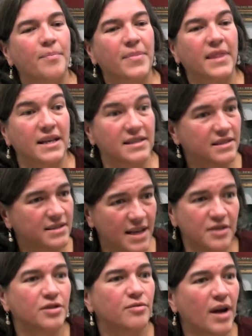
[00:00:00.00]
that's
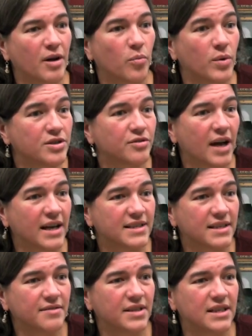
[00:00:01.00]
centered around winter
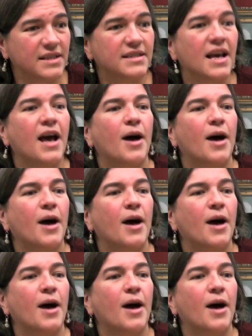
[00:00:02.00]
activities.